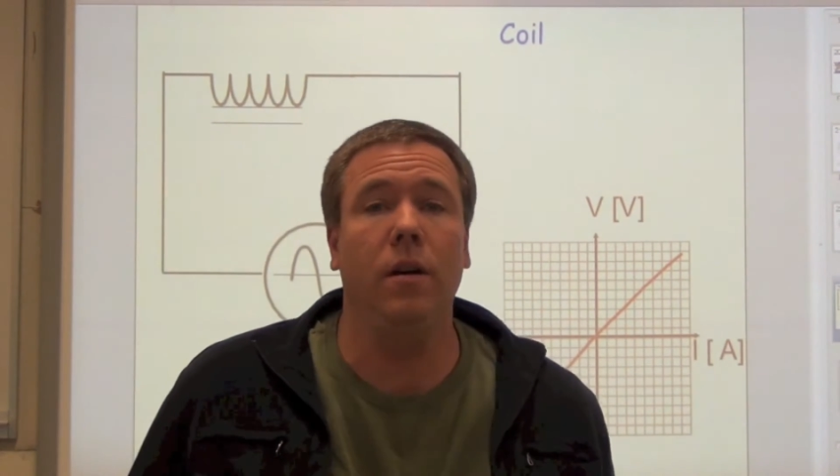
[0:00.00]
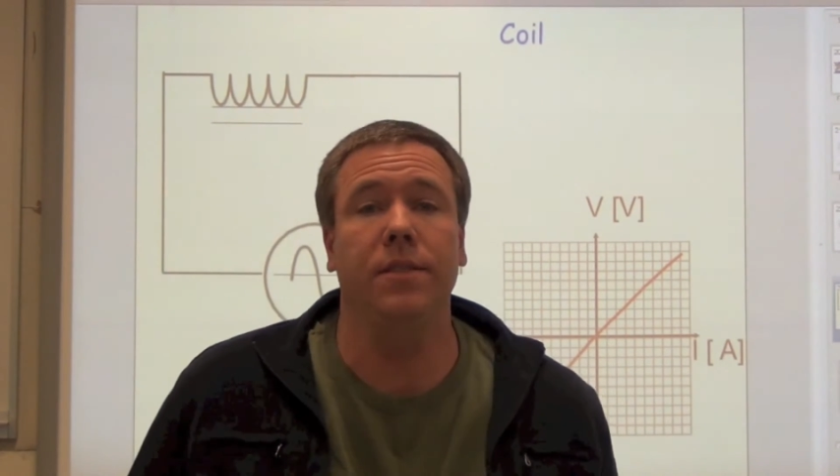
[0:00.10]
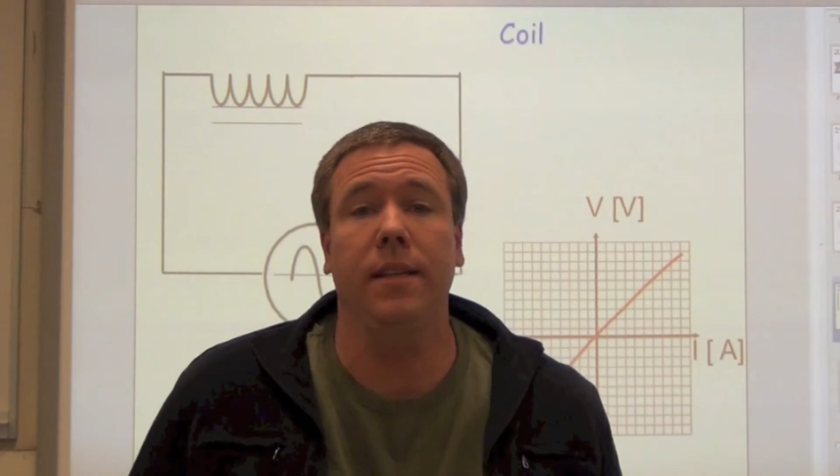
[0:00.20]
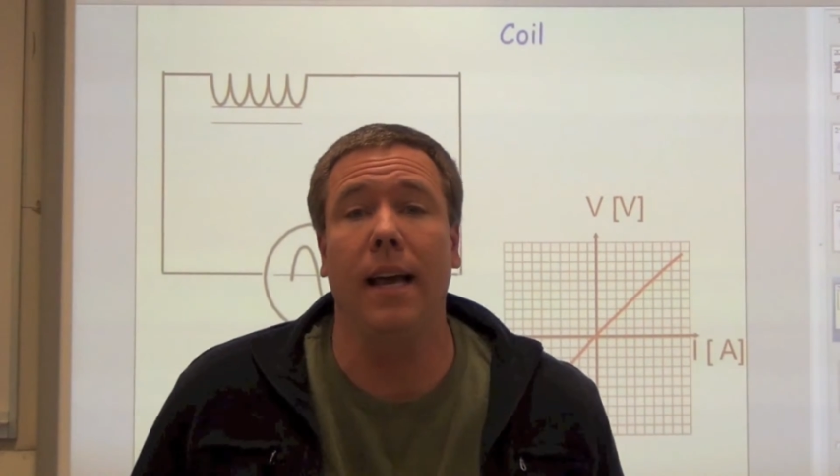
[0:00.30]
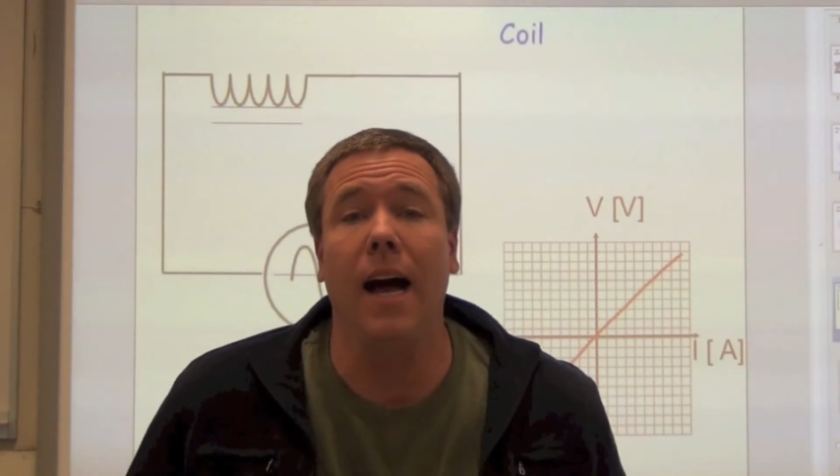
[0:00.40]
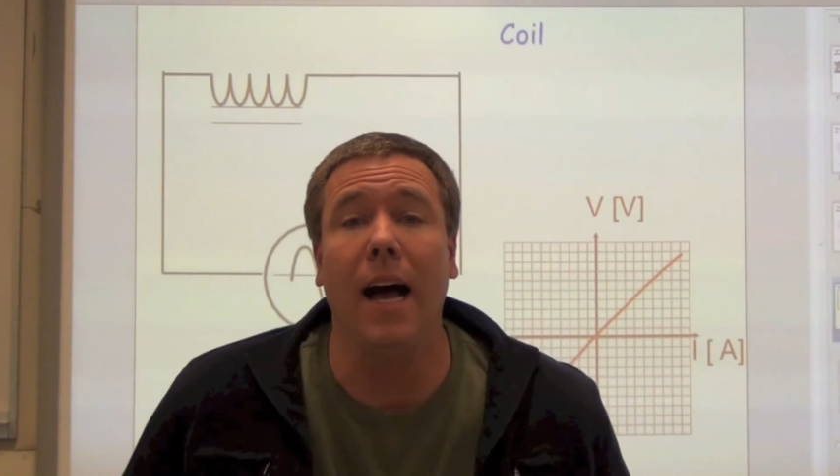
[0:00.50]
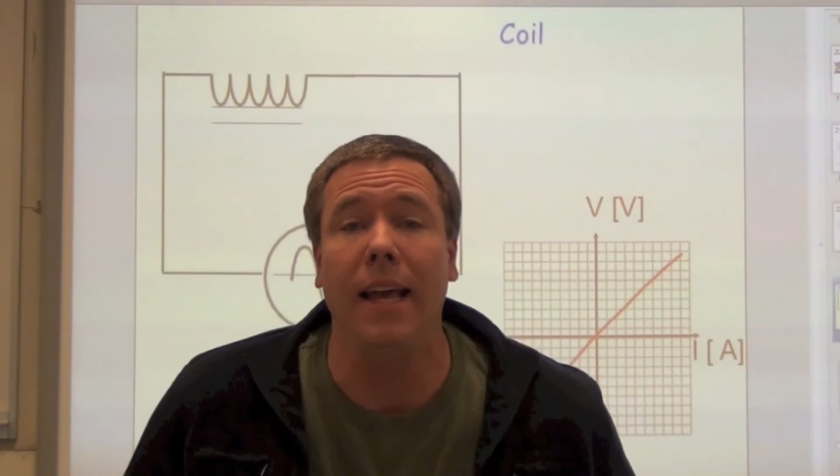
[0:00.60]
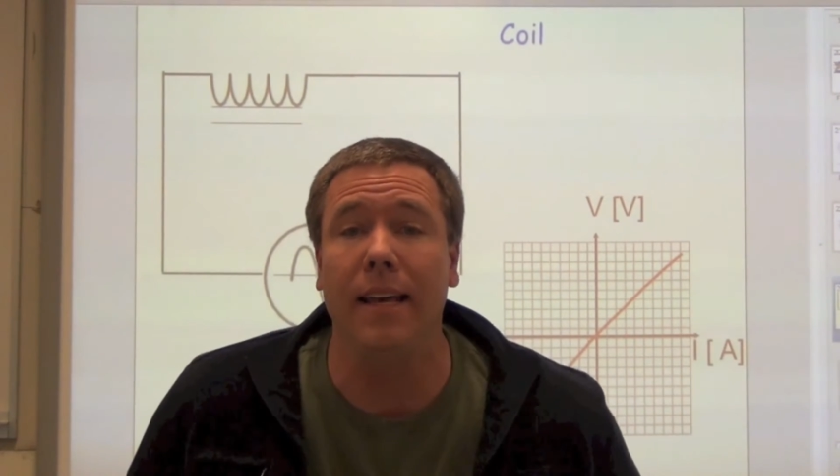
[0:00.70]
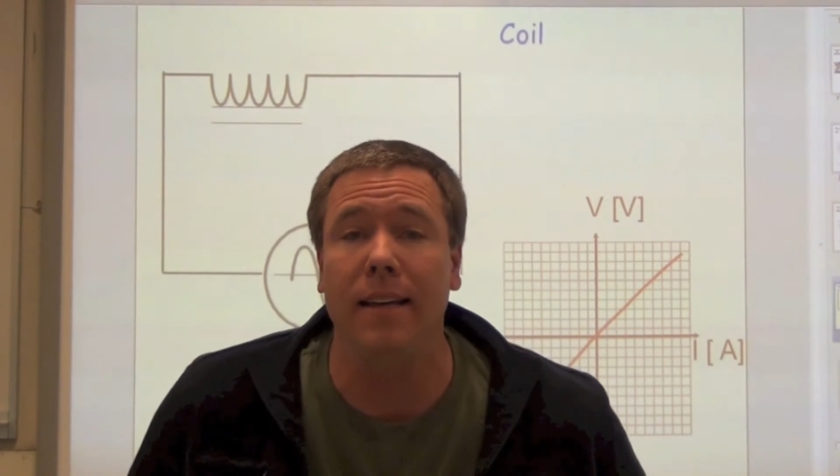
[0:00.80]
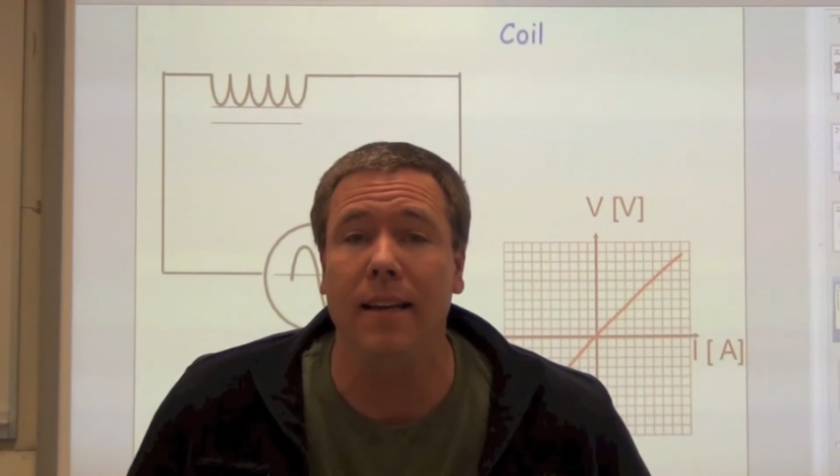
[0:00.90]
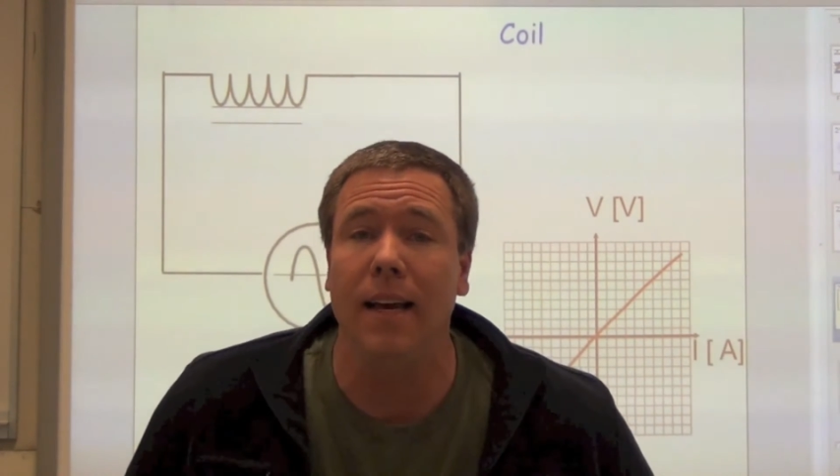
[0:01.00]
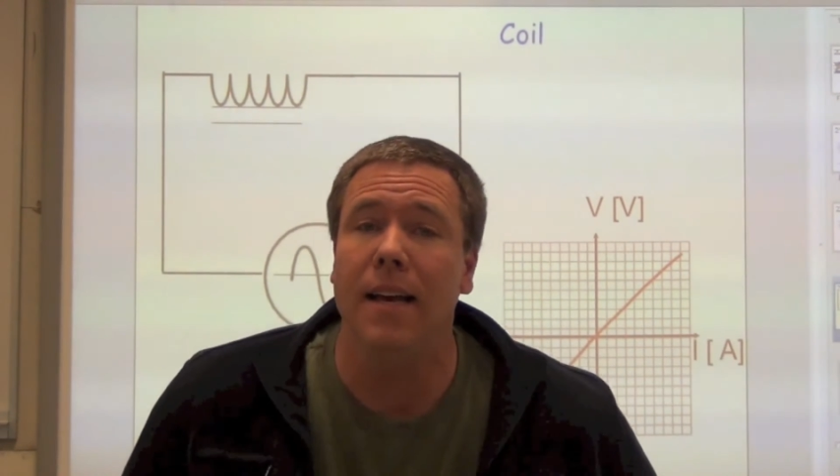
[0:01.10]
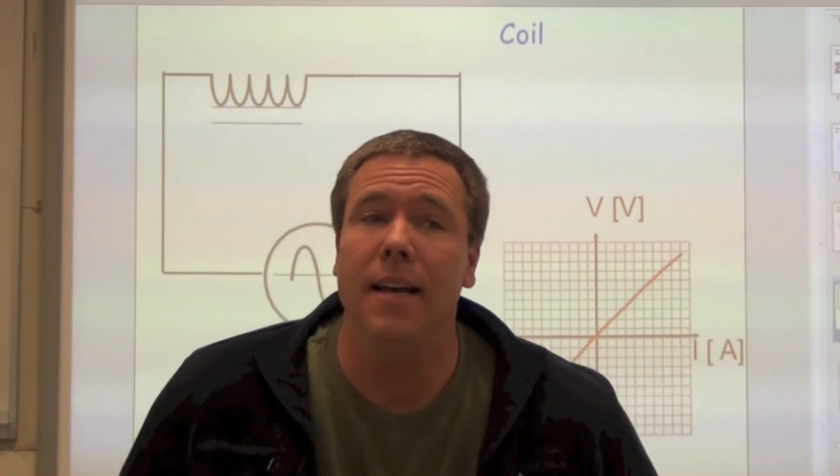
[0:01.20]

say high-end